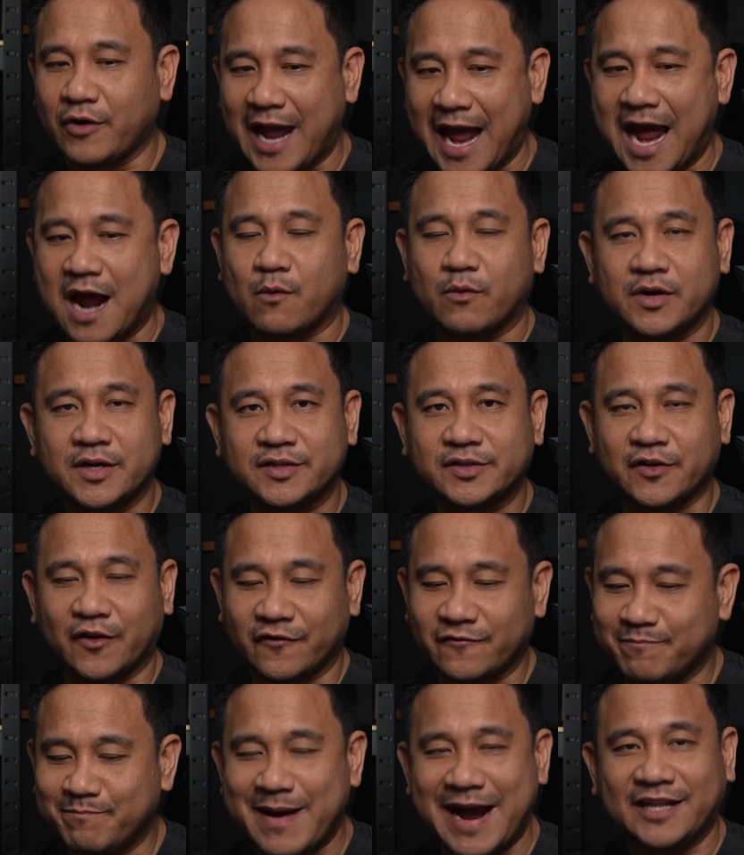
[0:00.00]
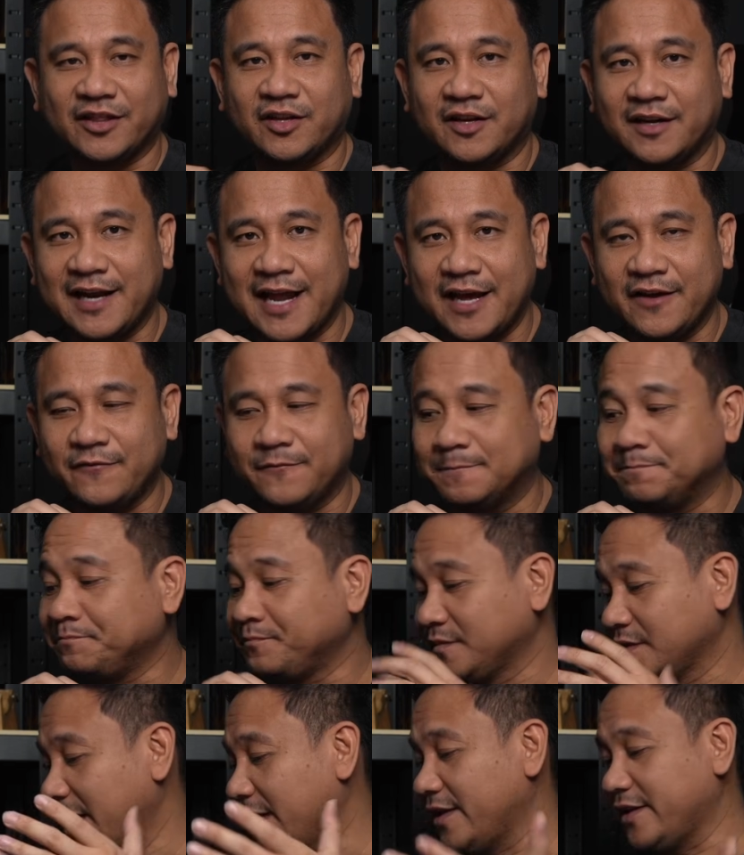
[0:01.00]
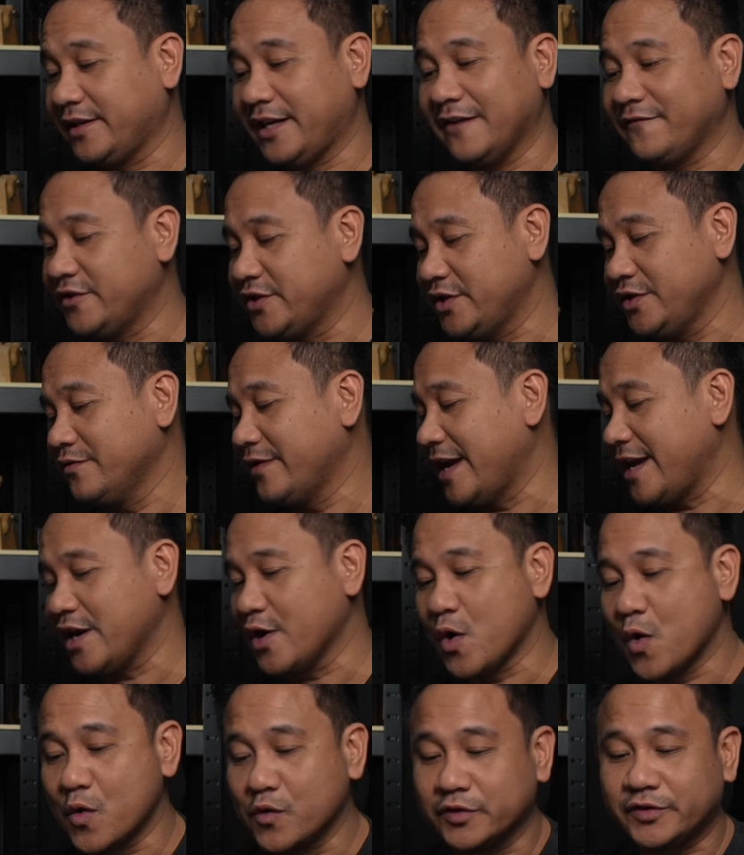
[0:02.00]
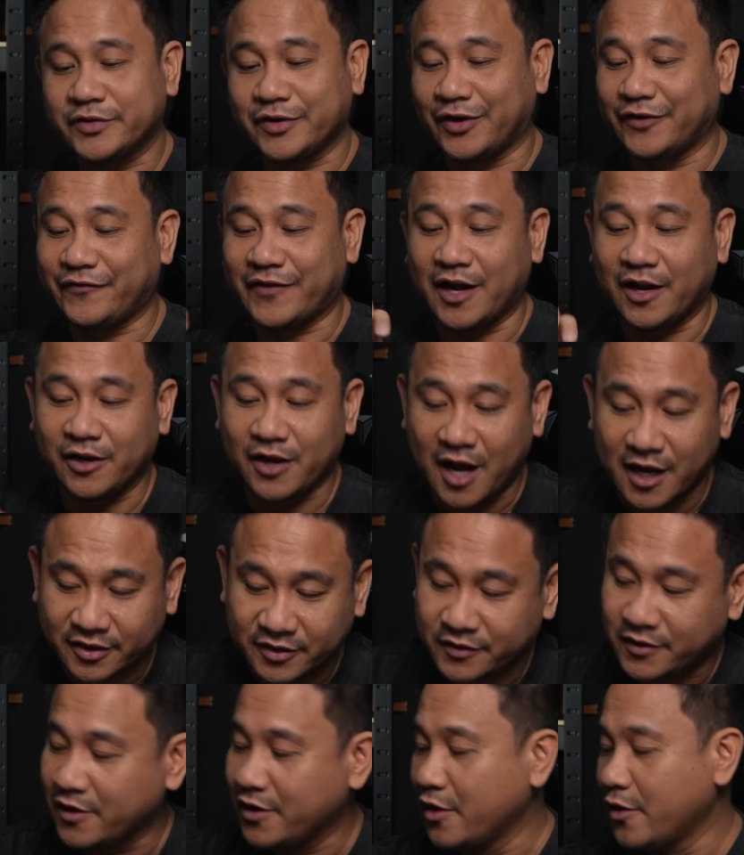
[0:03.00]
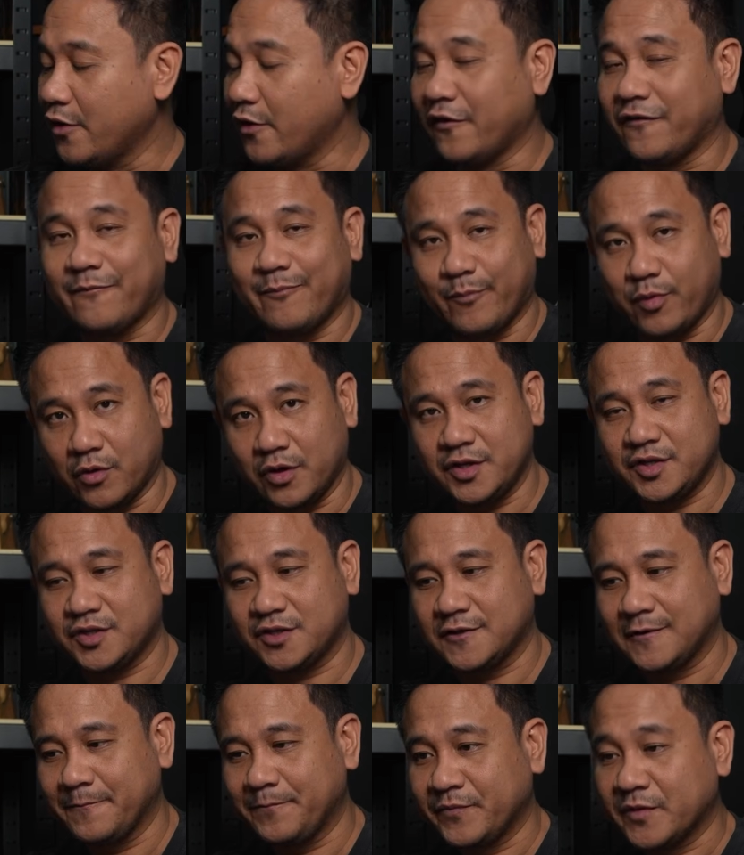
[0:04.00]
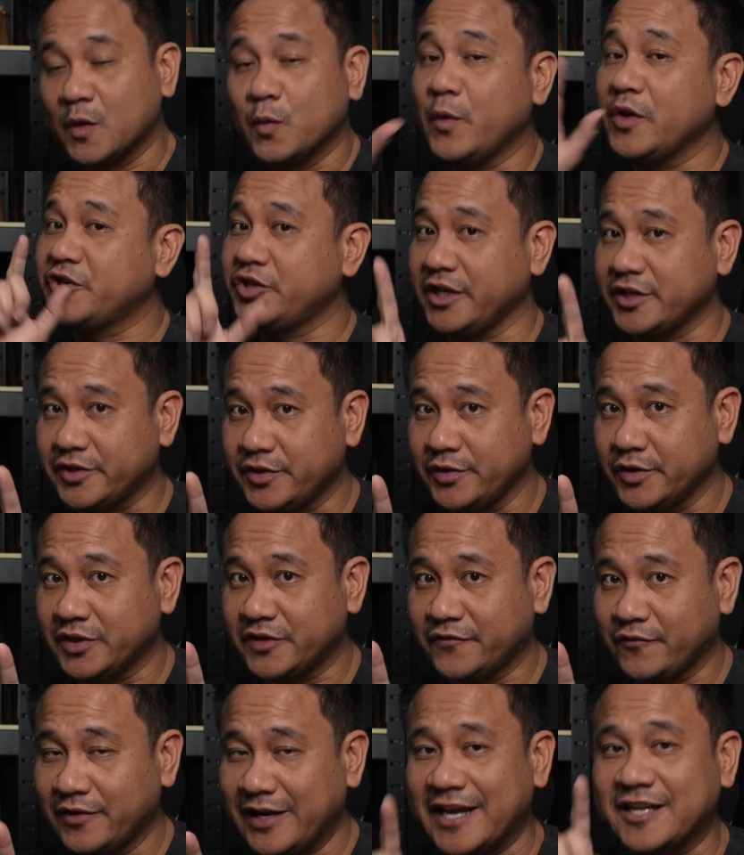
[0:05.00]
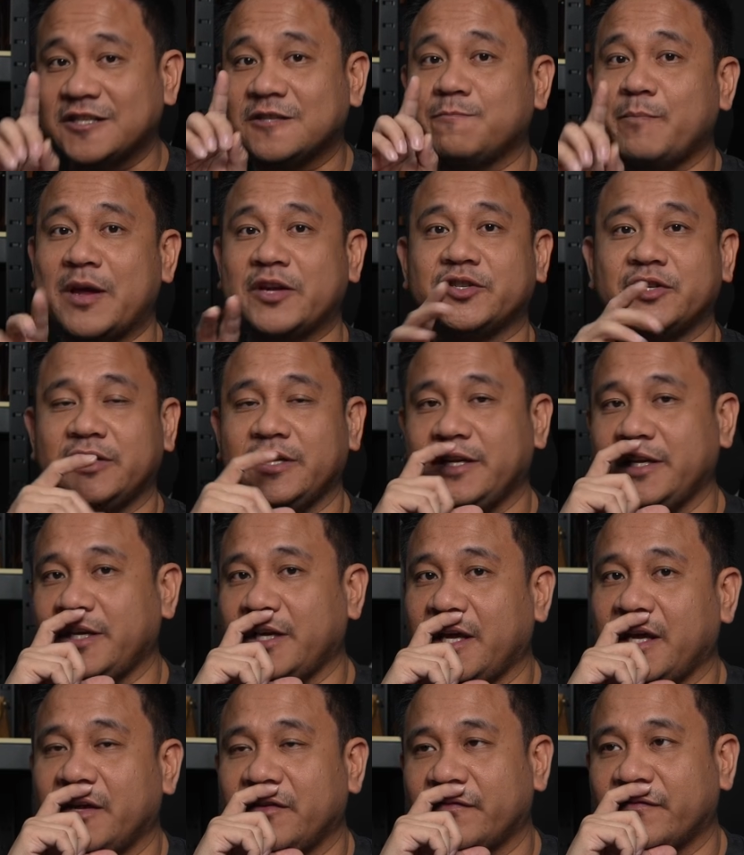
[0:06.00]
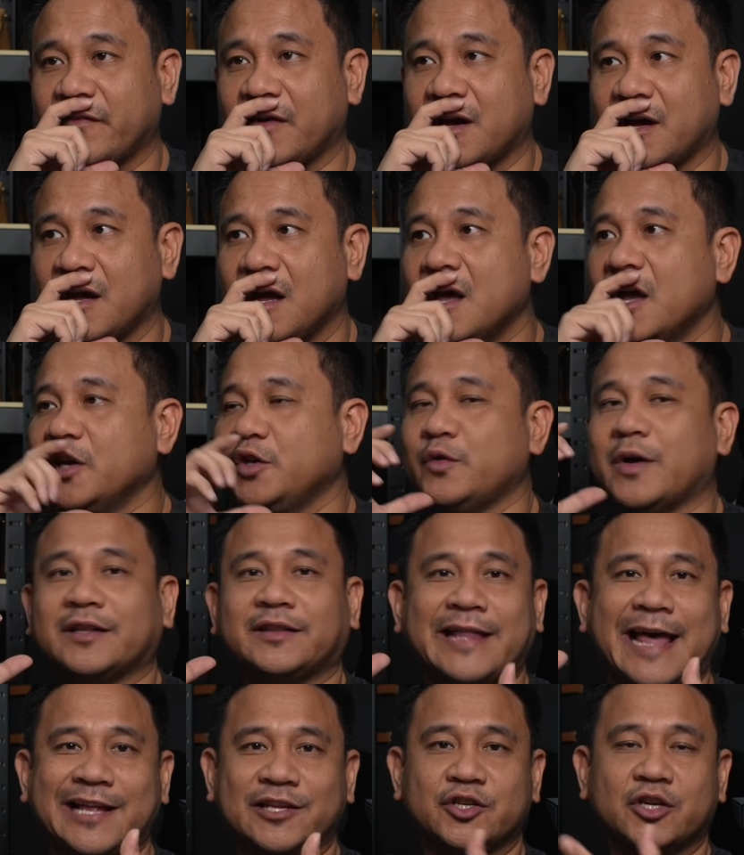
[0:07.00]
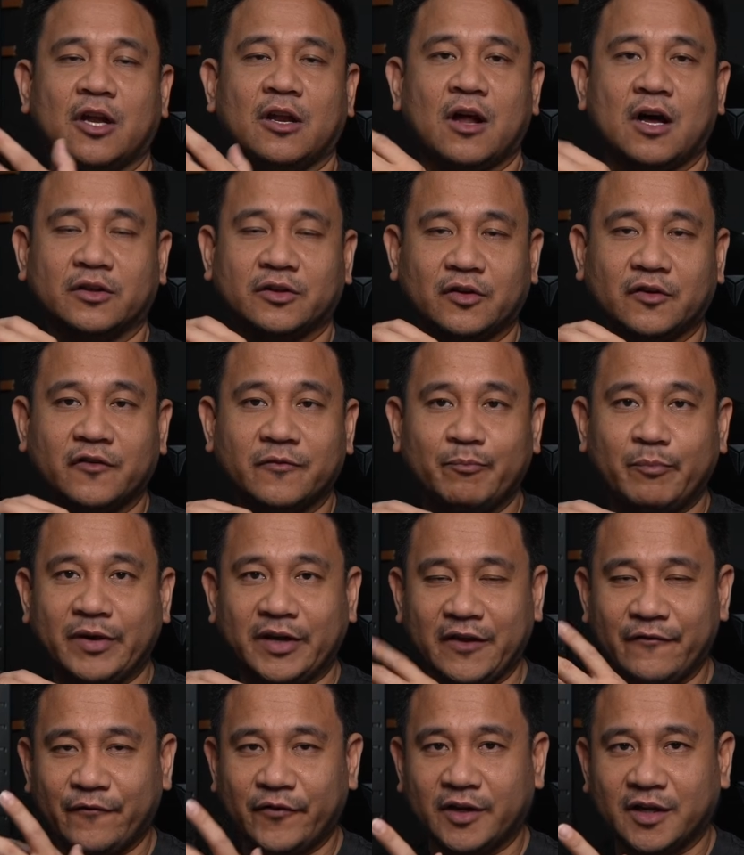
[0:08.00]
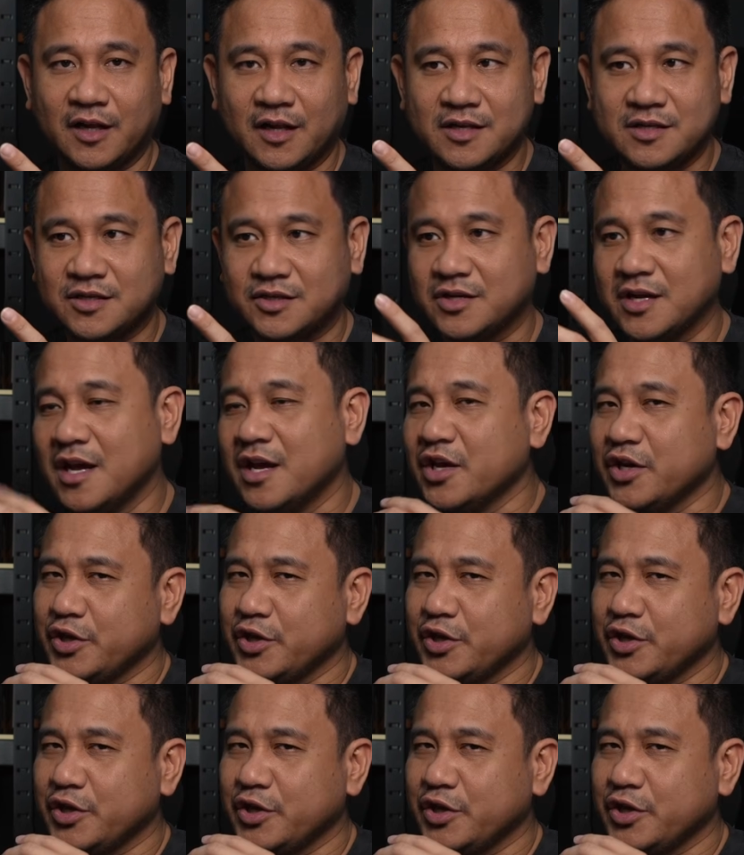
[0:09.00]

hours of battery life. It gives you a host of a lot of ports, which is useful especially if you attach a lot of peripherals.